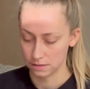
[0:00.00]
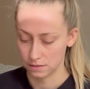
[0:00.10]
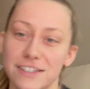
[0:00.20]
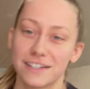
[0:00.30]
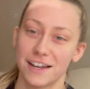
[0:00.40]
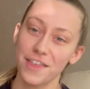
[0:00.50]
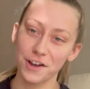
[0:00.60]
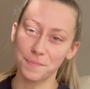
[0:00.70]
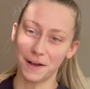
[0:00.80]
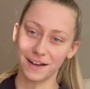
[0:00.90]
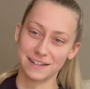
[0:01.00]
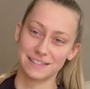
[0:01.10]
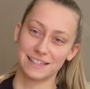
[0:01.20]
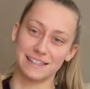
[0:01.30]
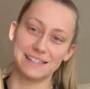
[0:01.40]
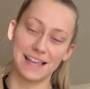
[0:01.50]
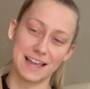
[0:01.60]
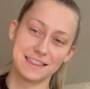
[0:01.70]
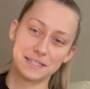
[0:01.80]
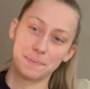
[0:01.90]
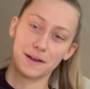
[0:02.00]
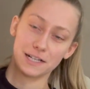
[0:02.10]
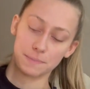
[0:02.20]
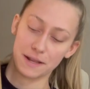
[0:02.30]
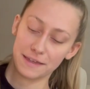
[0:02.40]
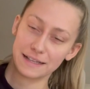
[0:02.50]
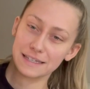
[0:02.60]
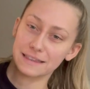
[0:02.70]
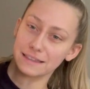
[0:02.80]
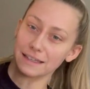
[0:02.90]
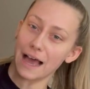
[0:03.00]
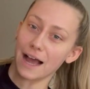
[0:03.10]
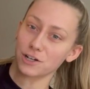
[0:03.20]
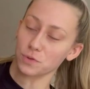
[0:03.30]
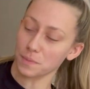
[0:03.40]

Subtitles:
another box inside this box, but I think it's like the actual